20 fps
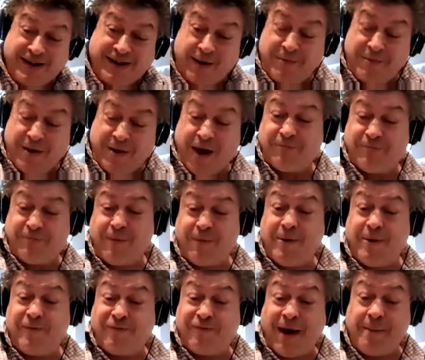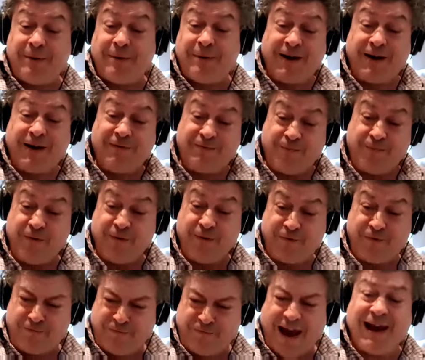I'm, I'm from a family of you know,
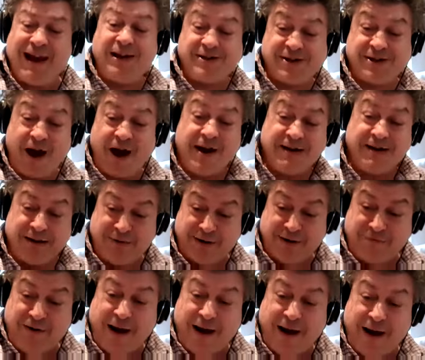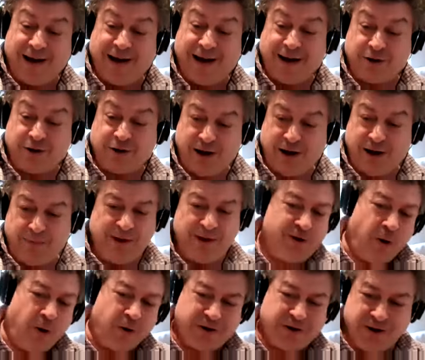fairly scientific family, actually, with
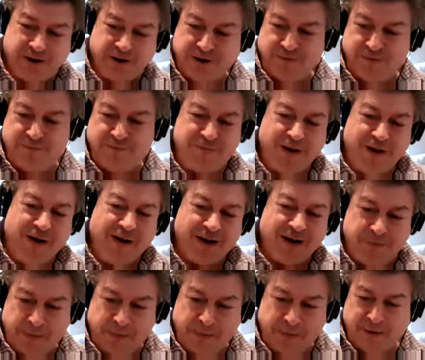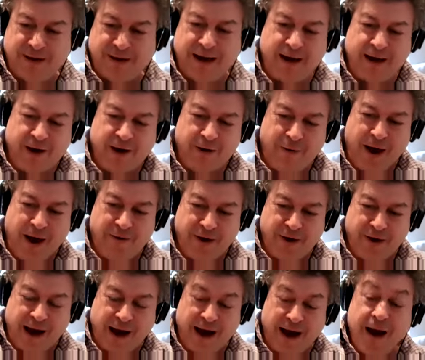doctors and various people kicking around. Okay.